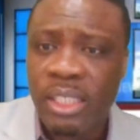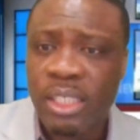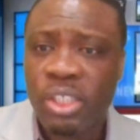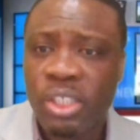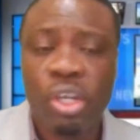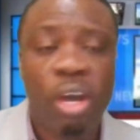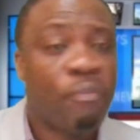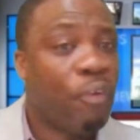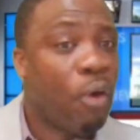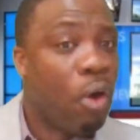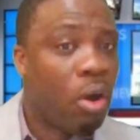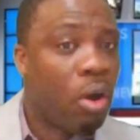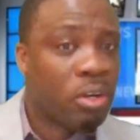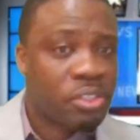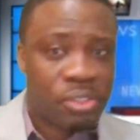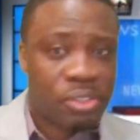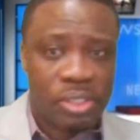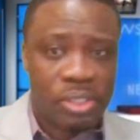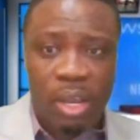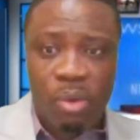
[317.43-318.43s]
So,
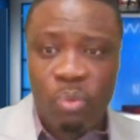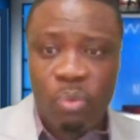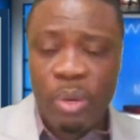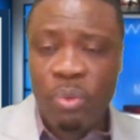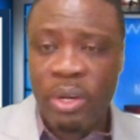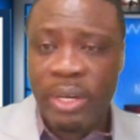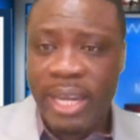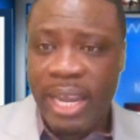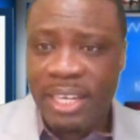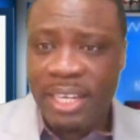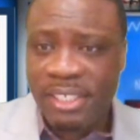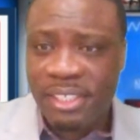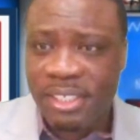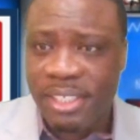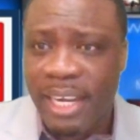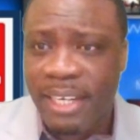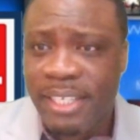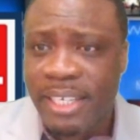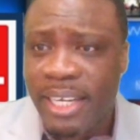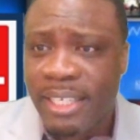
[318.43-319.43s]
folks, we will get
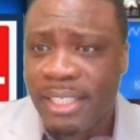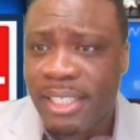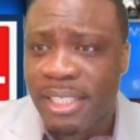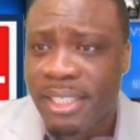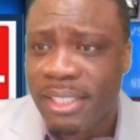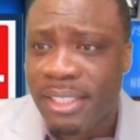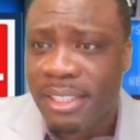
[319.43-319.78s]
started.